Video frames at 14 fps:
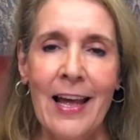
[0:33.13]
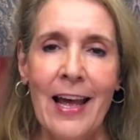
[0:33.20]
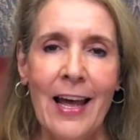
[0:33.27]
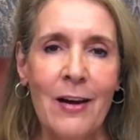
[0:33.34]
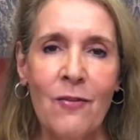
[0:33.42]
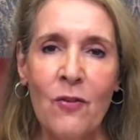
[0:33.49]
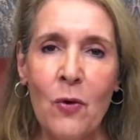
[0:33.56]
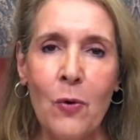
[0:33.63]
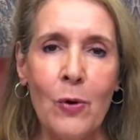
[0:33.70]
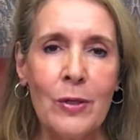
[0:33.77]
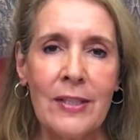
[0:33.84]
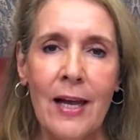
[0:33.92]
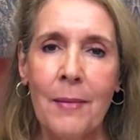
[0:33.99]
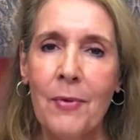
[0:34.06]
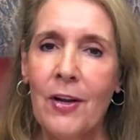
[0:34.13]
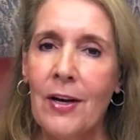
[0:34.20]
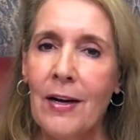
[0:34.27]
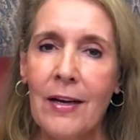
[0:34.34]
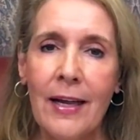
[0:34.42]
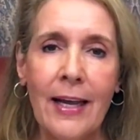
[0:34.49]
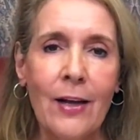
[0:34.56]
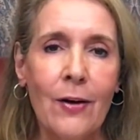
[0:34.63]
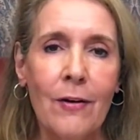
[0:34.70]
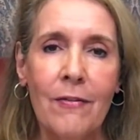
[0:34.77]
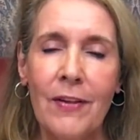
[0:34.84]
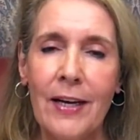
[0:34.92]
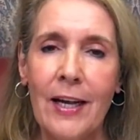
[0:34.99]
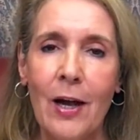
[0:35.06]
And of course, I'm going to link her
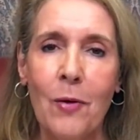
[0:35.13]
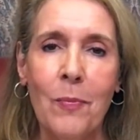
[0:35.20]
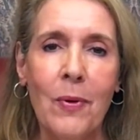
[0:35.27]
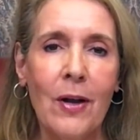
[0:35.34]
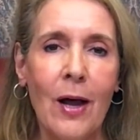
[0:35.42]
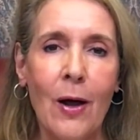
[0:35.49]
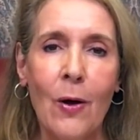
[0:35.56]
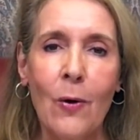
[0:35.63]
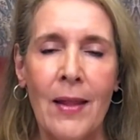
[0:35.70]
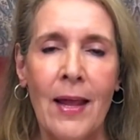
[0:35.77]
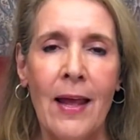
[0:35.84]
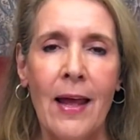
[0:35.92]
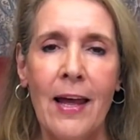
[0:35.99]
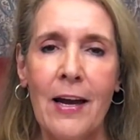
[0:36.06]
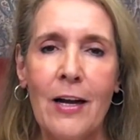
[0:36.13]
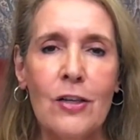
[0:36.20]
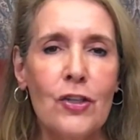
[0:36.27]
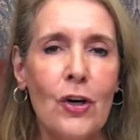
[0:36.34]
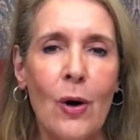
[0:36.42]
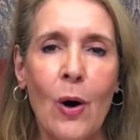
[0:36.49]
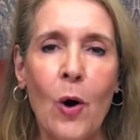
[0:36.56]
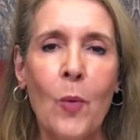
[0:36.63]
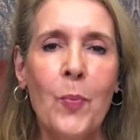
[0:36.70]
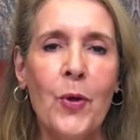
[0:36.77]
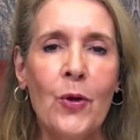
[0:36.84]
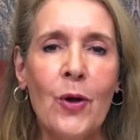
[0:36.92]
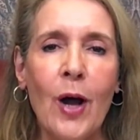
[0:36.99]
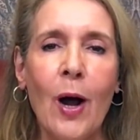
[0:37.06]
video below, and I sure hope
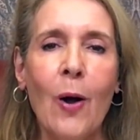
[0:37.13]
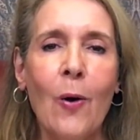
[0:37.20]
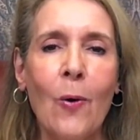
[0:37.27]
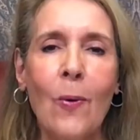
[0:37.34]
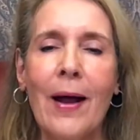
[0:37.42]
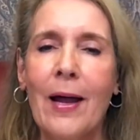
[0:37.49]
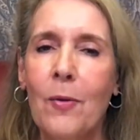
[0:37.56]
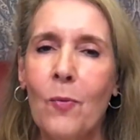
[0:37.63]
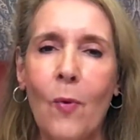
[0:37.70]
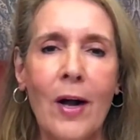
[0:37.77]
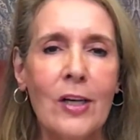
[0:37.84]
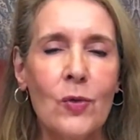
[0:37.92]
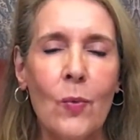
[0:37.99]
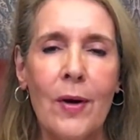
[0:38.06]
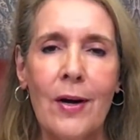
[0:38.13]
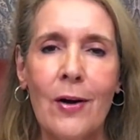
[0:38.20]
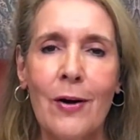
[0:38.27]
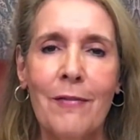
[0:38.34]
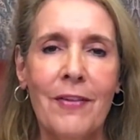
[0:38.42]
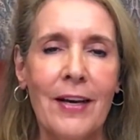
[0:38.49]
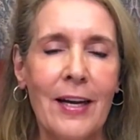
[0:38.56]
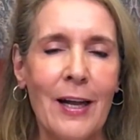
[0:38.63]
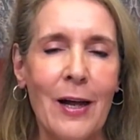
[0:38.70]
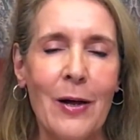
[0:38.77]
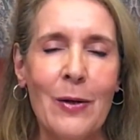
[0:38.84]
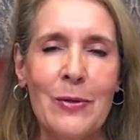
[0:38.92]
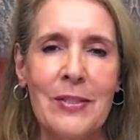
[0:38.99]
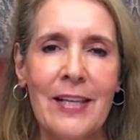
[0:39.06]
you go and watch one of her
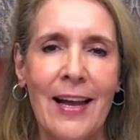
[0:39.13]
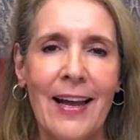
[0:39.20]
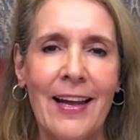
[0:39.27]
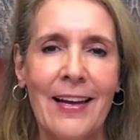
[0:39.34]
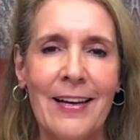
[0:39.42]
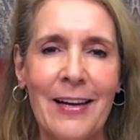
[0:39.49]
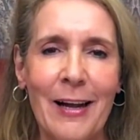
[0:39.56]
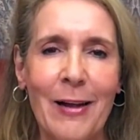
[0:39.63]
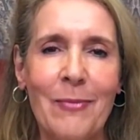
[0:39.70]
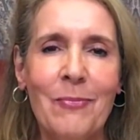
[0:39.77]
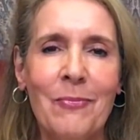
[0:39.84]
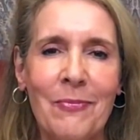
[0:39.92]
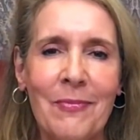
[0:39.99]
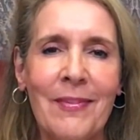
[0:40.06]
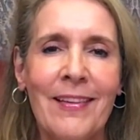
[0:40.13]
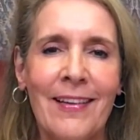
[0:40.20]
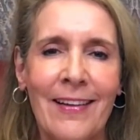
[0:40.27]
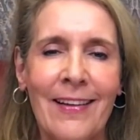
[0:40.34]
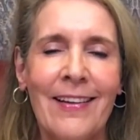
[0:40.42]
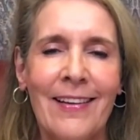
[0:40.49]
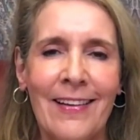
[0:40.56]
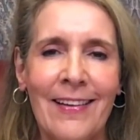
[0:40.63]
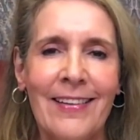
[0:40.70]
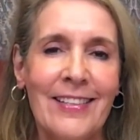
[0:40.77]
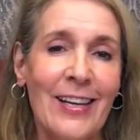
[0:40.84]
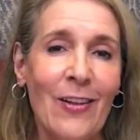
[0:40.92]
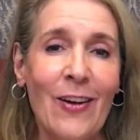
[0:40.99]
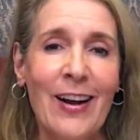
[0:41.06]
videos and
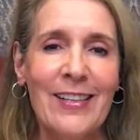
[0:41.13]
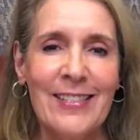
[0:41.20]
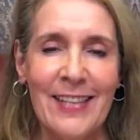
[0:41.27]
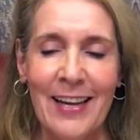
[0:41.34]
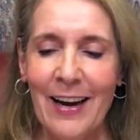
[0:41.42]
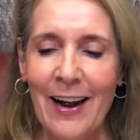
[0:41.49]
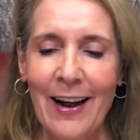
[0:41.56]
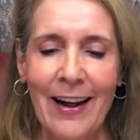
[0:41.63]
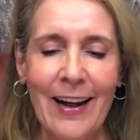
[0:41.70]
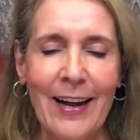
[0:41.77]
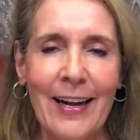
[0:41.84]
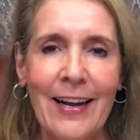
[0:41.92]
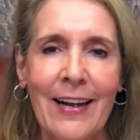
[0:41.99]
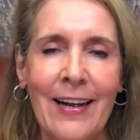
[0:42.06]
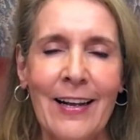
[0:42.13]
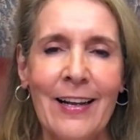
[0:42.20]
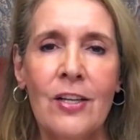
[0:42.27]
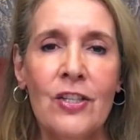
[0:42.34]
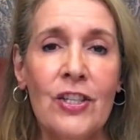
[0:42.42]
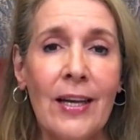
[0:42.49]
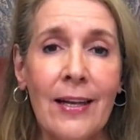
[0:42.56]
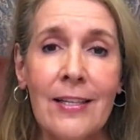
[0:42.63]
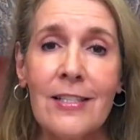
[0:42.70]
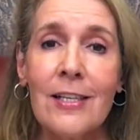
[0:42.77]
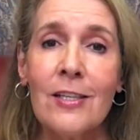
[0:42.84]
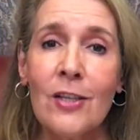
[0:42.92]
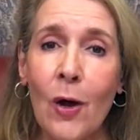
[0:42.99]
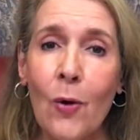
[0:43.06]
tell her I said hi. She is
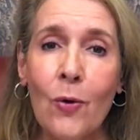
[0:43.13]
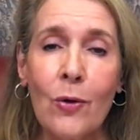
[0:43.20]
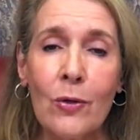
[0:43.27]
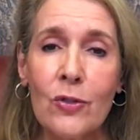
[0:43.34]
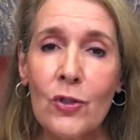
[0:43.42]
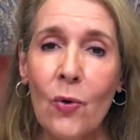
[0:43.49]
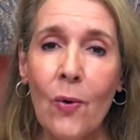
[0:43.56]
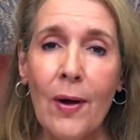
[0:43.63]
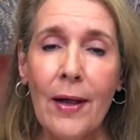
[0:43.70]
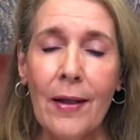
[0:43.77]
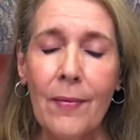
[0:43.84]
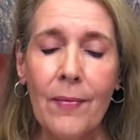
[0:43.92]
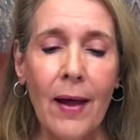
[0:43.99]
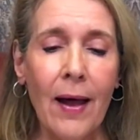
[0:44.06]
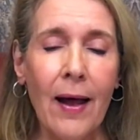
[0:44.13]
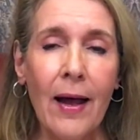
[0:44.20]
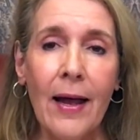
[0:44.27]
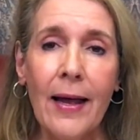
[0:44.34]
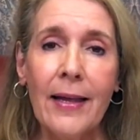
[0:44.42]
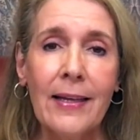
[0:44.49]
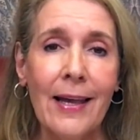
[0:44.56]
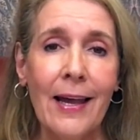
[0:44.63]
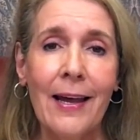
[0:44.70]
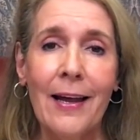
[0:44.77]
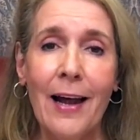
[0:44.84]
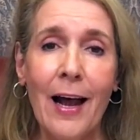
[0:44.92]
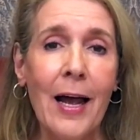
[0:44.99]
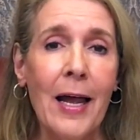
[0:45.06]
a total joy. I
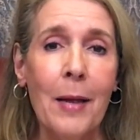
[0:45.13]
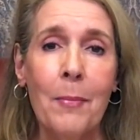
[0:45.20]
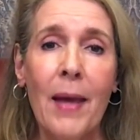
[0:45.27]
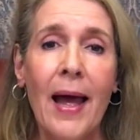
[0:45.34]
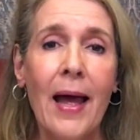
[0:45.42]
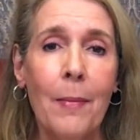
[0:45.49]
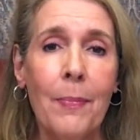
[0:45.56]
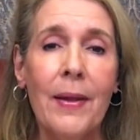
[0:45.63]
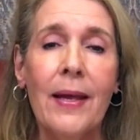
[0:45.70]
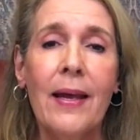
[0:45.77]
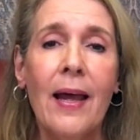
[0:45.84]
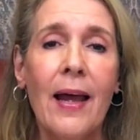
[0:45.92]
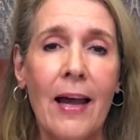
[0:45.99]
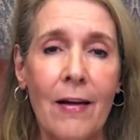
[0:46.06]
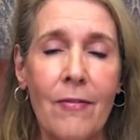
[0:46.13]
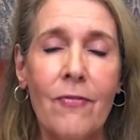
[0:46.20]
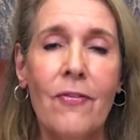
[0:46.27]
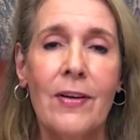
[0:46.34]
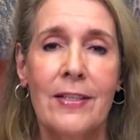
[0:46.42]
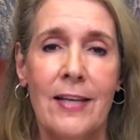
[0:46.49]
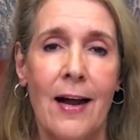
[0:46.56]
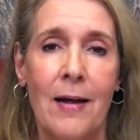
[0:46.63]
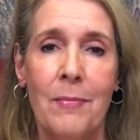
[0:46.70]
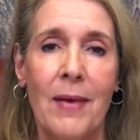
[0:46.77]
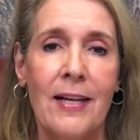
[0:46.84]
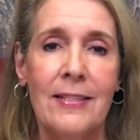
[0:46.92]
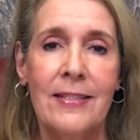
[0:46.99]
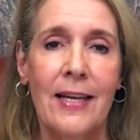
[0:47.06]
am happy every time
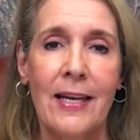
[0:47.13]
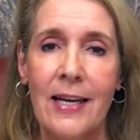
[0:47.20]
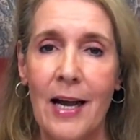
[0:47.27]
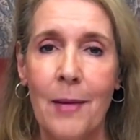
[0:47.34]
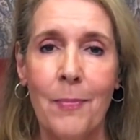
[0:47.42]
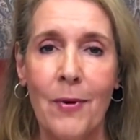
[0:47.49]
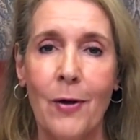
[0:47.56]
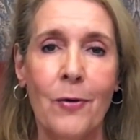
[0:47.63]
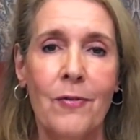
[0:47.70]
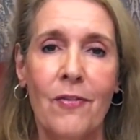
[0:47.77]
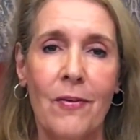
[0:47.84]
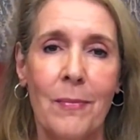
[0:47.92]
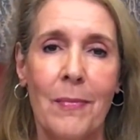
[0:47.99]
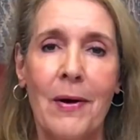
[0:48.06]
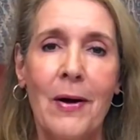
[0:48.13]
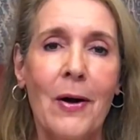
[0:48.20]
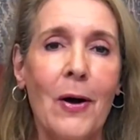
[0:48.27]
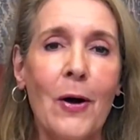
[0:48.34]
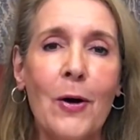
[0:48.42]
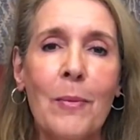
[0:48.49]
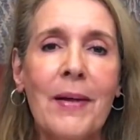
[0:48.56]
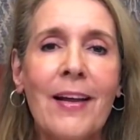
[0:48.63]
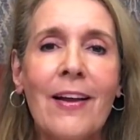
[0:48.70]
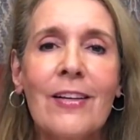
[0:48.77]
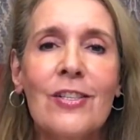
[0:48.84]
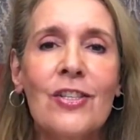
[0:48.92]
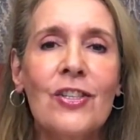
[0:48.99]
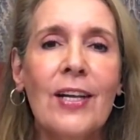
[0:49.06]
I see an upload from her
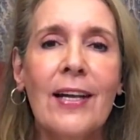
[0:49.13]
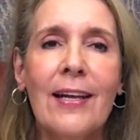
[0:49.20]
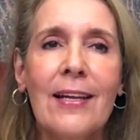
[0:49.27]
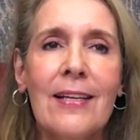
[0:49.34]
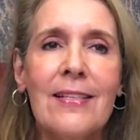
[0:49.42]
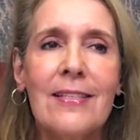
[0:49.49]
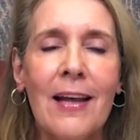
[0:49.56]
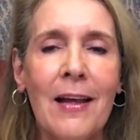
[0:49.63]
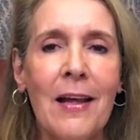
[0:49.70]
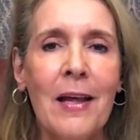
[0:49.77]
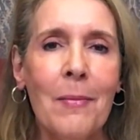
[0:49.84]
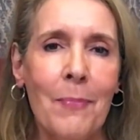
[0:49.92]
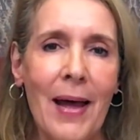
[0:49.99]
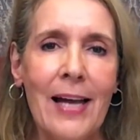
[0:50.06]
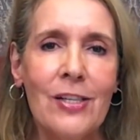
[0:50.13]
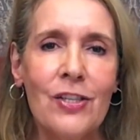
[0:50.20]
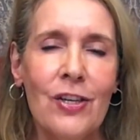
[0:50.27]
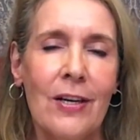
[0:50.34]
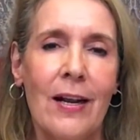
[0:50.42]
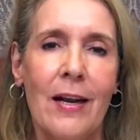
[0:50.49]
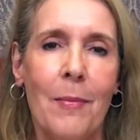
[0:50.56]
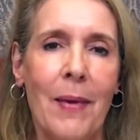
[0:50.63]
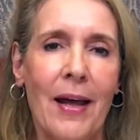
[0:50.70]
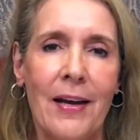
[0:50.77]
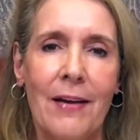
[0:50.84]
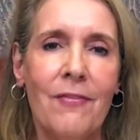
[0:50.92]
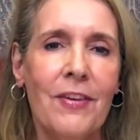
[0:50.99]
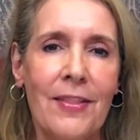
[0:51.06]
because she is passionate about
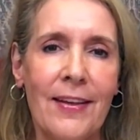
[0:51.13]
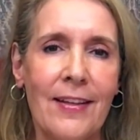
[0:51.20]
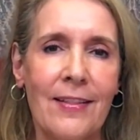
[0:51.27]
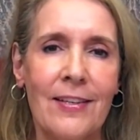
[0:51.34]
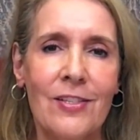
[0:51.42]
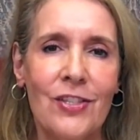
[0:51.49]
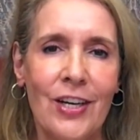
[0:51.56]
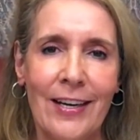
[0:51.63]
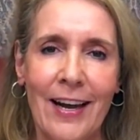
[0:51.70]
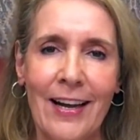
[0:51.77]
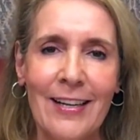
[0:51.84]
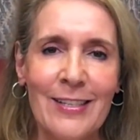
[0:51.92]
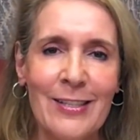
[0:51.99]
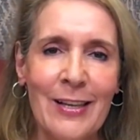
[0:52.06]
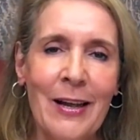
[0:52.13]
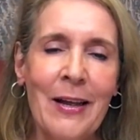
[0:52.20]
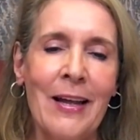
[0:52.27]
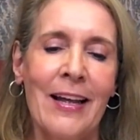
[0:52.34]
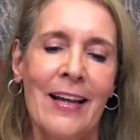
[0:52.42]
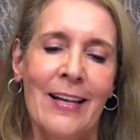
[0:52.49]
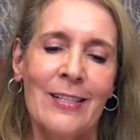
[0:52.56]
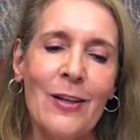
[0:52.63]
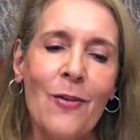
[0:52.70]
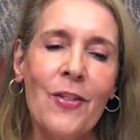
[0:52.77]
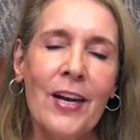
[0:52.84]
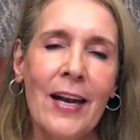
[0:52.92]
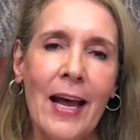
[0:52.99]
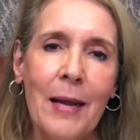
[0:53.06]
everything that she does. So
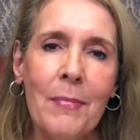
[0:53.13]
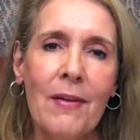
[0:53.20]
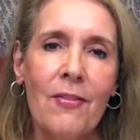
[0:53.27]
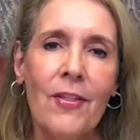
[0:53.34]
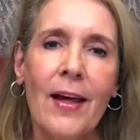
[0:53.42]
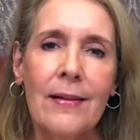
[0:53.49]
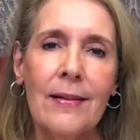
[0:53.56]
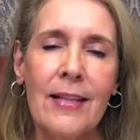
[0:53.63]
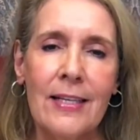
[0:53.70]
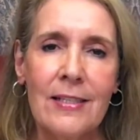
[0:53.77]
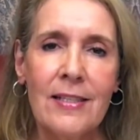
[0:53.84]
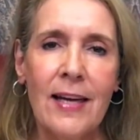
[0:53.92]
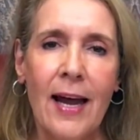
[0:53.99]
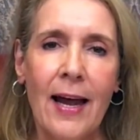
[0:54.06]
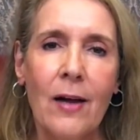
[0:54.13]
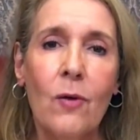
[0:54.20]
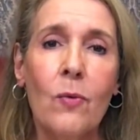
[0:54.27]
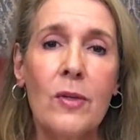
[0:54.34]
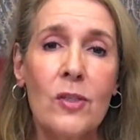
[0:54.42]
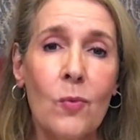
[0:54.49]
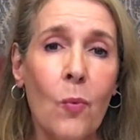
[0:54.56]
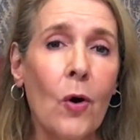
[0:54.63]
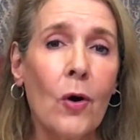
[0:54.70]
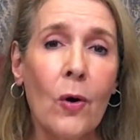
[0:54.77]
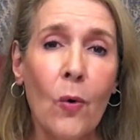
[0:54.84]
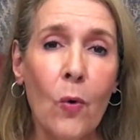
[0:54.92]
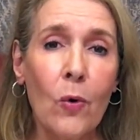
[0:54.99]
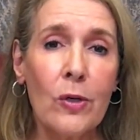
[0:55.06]
the name of this tag was
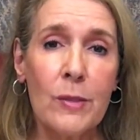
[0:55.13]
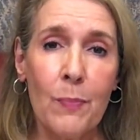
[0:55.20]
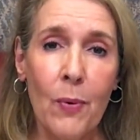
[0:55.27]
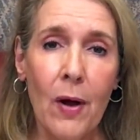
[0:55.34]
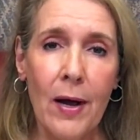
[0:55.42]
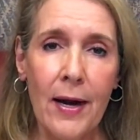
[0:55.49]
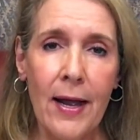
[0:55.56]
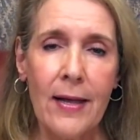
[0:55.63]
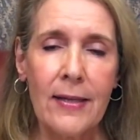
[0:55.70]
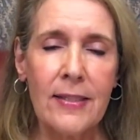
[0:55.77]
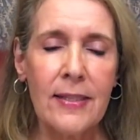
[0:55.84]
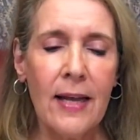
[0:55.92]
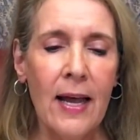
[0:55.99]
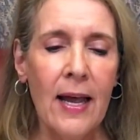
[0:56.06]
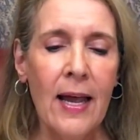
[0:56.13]
Workhorse Products.